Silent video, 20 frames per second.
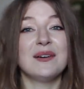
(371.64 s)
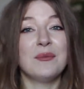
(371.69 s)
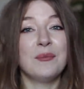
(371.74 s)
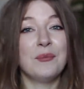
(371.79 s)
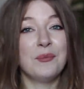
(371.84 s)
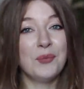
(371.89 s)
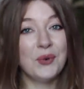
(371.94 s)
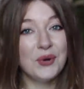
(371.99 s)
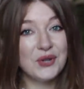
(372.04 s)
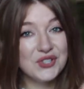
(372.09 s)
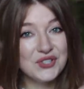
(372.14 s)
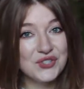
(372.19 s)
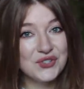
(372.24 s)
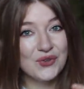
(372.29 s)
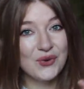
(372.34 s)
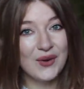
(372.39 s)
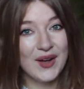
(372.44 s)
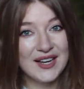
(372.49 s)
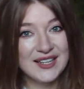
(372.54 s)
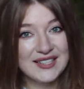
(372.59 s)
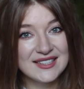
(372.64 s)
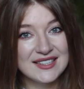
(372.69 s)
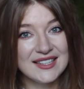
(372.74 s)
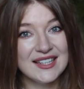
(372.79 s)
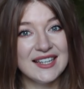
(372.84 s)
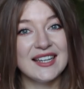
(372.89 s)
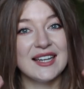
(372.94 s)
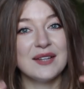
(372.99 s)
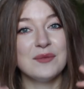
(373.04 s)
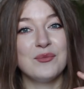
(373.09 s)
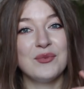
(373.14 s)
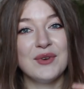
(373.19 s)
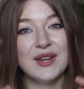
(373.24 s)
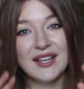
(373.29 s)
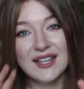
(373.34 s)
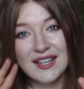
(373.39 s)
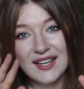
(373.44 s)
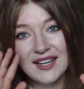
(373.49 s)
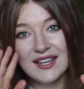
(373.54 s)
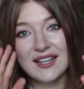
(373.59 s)
moisturizing and
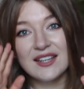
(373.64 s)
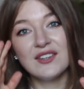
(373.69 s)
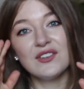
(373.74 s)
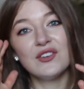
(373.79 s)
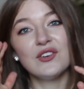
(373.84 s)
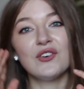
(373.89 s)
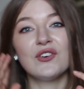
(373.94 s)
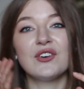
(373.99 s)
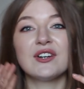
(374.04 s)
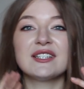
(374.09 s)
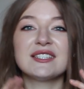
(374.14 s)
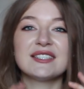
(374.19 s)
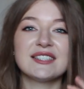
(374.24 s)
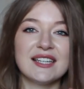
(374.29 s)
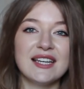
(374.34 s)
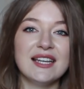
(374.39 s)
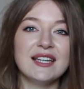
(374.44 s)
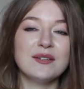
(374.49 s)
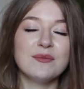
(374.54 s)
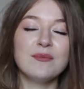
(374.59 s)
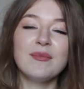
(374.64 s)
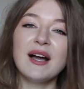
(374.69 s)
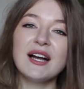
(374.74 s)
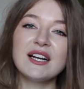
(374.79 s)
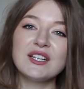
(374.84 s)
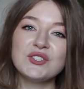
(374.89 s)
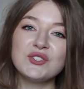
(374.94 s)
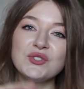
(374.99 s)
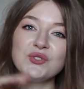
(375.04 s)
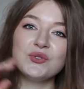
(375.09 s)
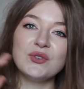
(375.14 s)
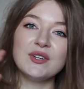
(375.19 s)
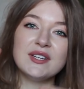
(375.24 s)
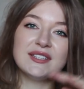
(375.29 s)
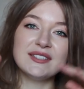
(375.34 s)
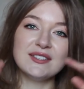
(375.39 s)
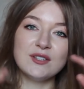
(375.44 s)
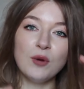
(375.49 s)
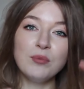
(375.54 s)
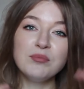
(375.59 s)
bringing your skin back to
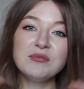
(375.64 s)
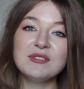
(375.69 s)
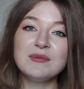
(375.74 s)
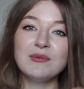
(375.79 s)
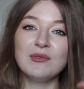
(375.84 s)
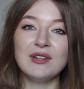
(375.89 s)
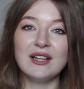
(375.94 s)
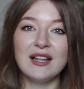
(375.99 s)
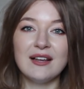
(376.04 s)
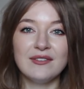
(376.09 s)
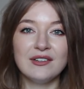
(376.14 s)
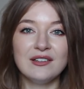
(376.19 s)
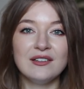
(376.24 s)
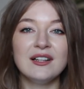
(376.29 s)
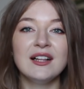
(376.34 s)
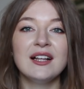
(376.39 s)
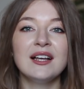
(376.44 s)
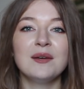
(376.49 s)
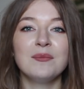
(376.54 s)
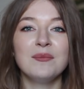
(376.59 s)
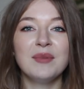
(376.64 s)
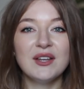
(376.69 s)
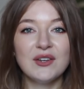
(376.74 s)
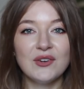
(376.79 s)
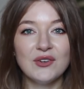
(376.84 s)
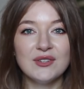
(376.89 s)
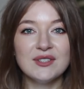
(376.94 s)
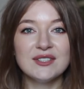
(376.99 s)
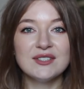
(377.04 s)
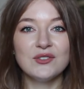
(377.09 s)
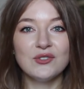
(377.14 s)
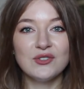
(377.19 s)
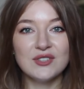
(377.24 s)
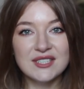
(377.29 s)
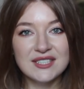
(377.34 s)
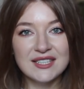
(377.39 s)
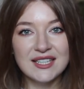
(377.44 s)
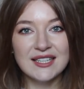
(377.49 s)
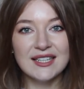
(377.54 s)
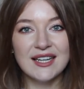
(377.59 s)
its optimal level because your
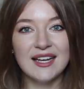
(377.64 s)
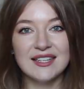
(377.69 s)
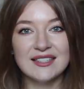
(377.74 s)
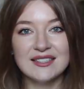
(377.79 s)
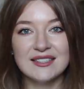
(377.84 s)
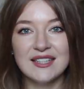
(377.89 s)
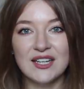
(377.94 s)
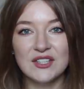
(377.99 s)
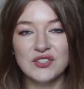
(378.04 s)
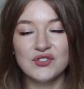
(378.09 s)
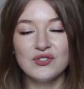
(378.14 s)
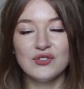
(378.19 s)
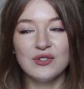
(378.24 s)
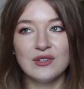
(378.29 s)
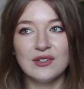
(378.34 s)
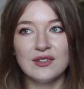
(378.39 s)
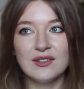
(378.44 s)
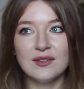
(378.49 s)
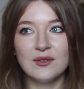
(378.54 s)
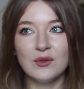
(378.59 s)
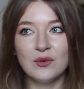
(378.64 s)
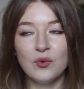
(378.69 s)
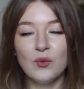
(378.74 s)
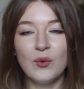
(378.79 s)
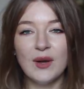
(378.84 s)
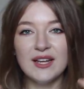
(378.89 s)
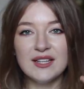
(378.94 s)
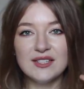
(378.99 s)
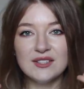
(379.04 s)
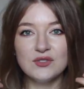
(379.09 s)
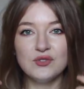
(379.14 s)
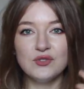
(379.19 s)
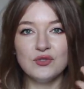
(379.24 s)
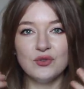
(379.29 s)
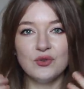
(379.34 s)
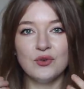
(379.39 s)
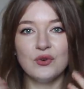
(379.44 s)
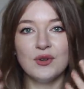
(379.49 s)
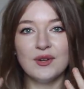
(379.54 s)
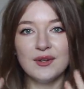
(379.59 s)
skin has natural ways
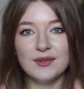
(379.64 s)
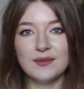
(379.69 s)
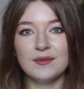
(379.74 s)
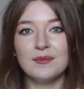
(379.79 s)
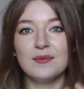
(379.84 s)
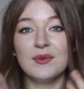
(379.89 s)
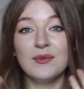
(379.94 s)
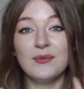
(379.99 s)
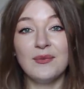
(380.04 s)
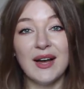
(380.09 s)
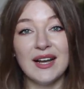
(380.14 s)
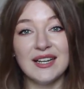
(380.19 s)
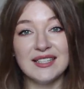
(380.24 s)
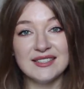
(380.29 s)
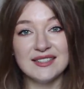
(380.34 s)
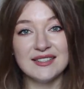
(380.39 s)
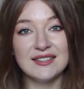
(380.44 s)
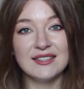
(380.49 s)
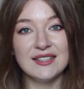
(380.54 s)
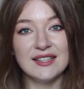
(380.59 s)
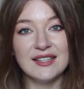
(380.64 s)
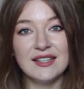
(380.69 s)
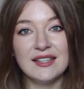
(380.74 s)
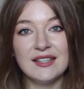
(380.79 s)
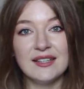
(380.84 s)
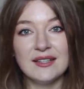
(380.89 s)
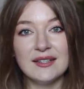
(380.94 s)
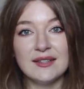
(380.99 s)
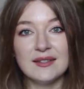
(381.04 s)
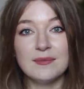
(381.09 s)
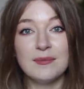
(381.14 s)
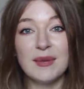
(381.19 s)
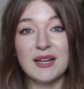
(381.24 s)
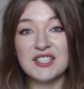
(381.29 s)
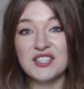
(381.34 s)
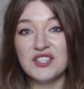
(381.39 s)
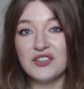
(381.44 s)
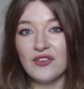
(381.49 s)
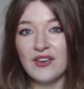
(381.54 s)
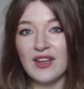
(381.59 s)
to fight the
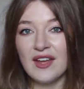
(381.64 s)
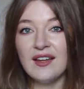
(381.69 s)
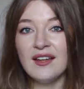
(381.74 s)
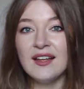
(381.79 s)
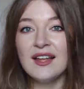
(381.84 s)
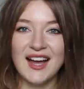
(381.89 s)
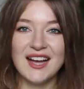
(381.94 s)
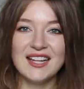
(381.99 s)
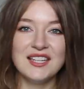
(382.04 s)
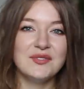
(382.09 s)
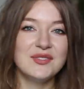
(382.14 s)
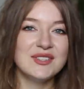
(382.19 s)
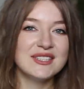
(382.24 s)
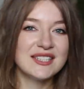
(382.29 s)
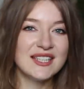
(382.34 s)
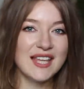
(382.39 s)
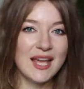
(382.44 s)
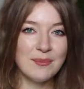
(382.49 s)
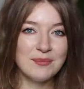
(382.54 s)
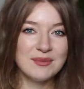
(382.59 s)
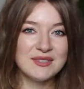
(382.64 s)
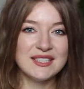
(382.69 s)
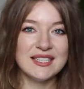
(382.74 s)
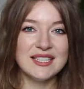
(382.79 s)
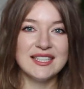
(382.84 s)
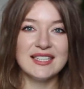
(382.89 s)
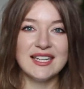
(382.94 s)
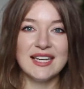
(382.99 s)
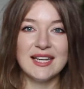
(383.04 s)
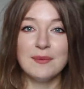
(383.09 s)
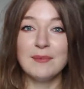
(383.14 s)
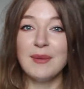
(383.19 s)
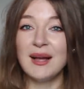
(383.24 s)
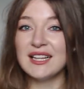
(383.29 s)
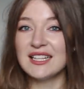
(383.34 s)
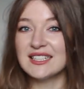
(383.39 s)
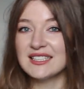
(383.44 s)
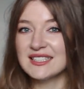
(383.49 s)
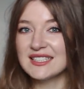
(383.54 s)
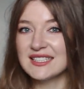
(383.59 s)
bacteria and if it's kept in a
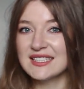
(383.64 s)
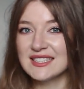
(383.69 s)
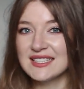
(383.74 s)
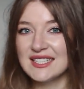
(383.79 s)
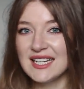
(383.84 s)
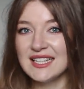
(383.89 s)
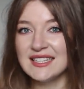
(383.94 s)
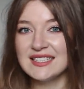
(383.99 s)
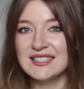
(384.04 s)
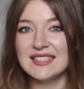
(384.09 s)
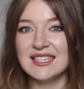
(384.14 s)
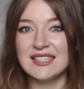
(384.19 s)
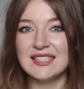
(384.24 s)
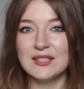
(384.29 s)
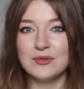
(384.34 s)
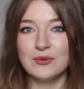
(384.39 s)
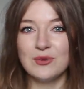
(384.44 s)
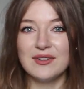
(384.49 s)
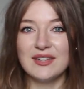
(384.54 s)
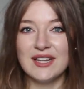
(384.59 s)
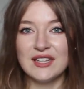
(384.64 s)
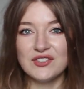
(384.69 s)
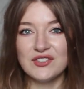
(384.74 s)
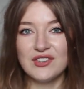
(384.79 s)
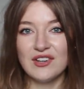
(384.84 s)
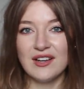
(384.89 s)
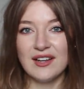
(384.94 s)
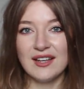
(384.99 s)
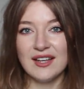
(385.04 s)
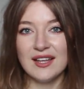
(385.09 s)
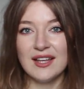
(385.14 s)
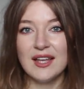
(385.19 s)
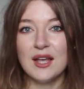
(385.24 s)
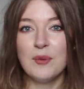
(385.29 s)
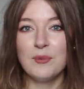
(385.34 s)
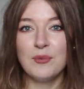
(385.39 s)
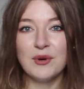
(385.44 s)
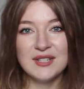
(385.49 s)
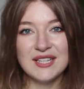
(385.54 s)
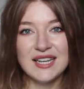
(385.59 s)
balanced state then it will naturally
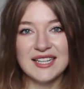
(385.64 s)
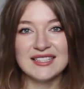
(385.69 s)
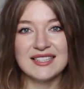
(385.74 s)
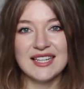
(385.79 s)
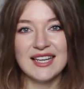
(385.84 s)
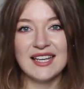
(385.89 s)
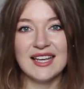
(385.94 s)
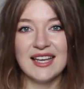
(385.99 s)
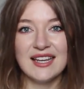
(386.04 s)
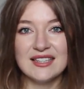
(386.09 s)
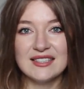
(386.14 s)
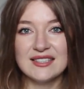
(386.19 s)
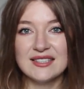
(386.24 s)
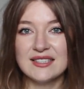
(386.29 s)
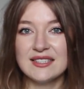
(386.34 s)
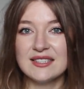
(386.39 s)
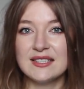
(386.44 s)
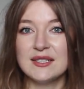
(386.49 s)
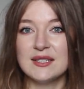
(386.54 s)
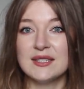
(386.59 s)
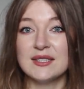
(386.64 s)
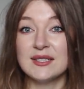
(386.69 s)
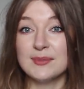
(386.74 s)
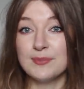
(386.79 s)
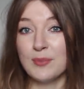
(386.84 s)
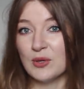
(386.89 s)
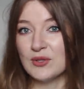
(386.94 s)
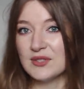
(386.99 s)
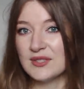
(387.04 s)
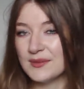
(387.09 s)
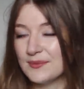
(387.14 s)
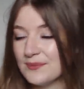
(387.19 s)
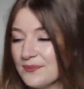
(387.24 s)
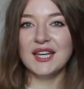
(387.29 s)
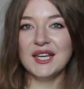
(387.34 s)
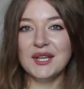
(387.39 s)
protect against spots.